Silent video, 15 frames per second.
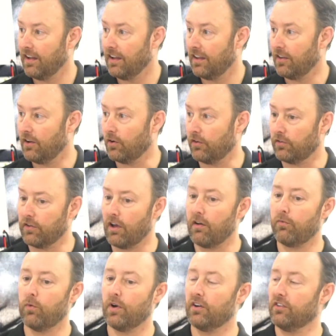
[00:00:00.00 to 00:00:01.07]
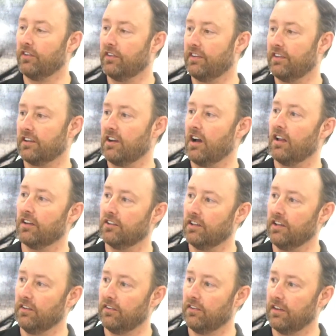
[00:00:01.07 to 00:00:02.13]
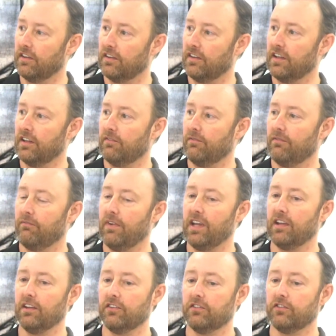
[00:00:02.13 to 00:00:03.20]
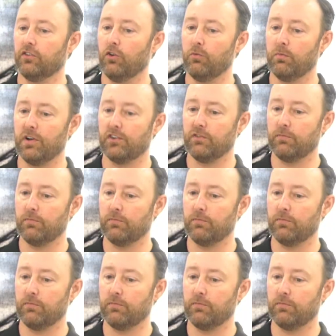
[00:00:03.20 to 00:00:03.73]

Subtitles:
there are softwares and technologies that make it so much